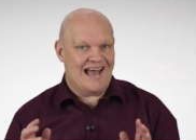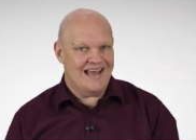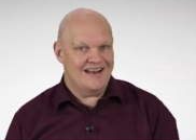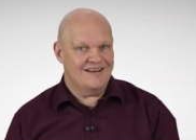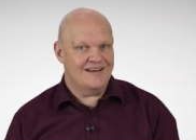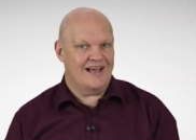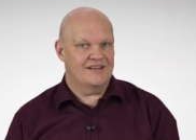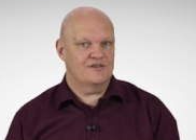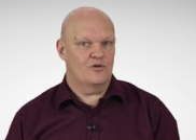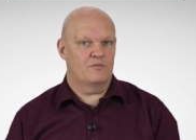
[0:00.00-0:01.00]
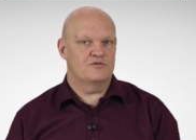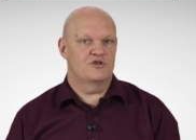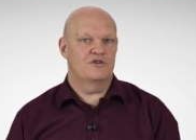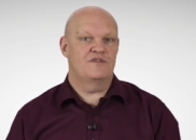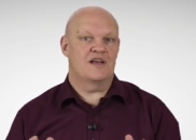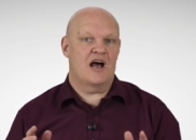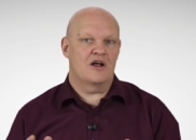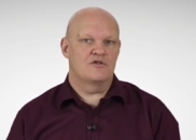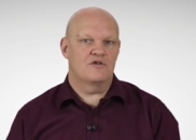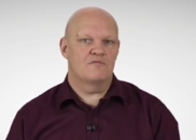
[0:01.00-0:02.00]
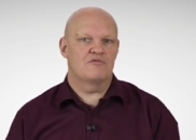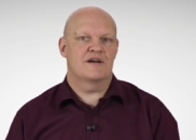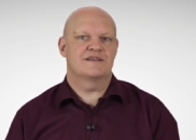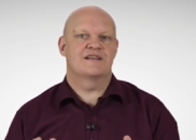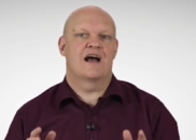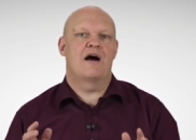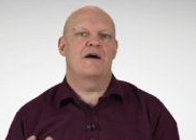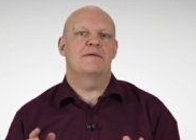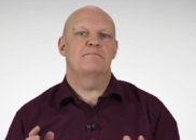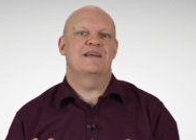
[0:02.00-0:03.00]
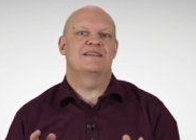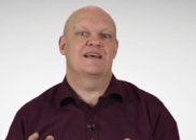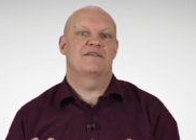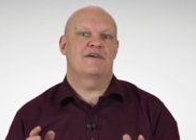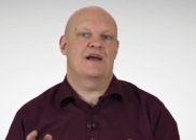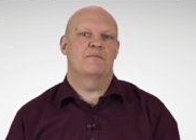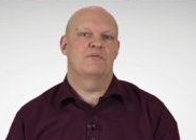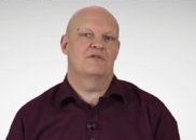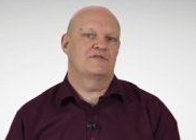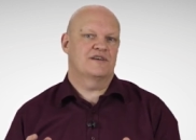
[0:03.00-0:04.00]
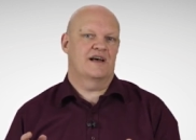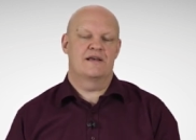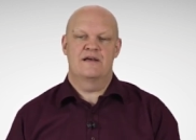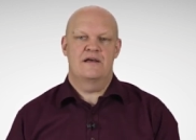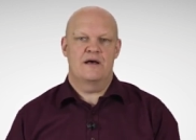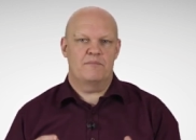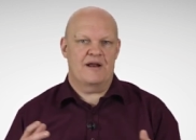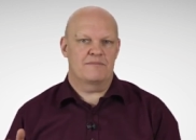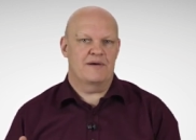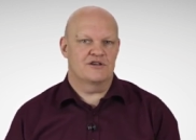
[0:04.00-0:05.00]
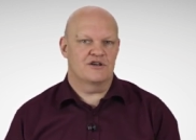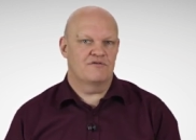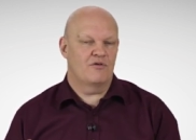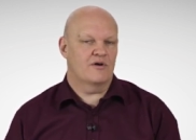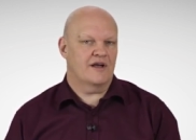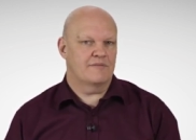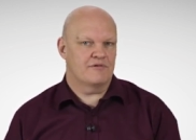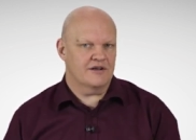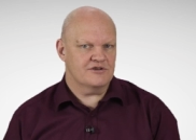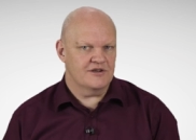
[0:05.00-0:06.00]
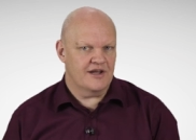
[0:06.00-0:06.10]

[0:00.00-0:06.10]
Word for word: and has the option of the uncompressed high bit depth output of say a Blackmagic 4K production